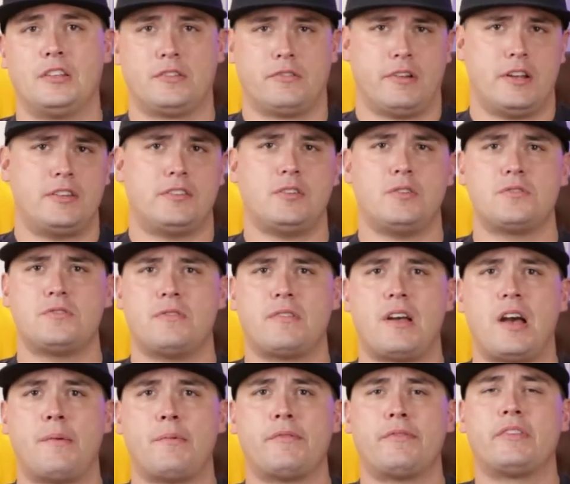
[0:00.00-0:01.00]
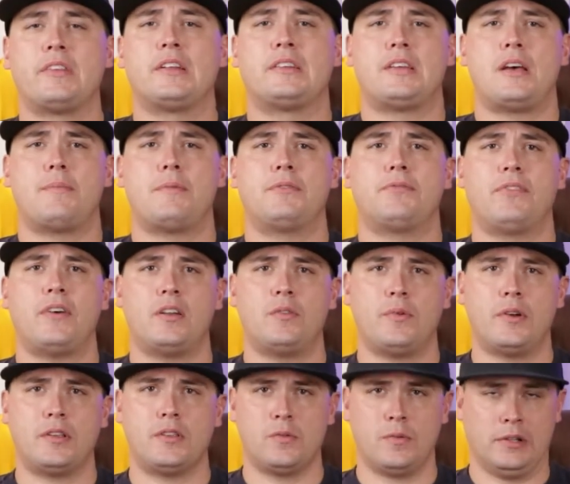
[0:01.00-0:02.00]
great social karma for that time at
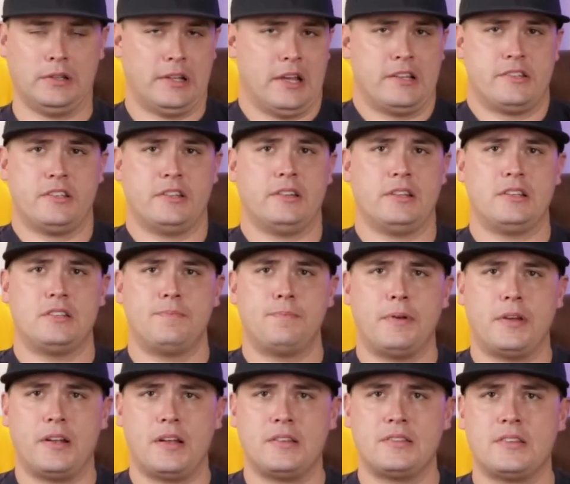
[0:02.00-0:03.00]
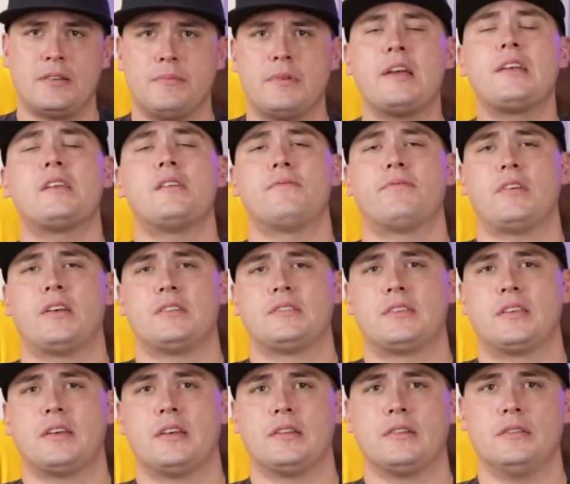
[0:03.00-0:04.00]
Fenway you allegedly spit on some Yankee fans,
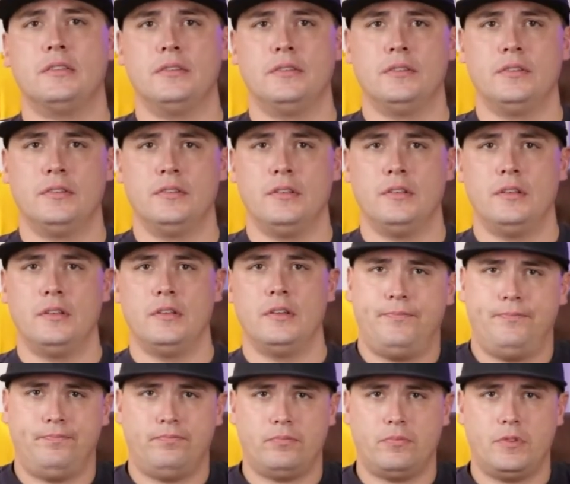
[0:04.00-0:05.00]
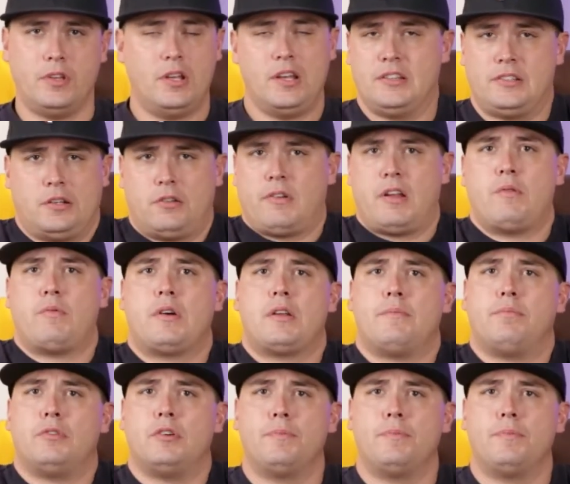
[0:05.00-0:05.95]
kid. It's a great way to blow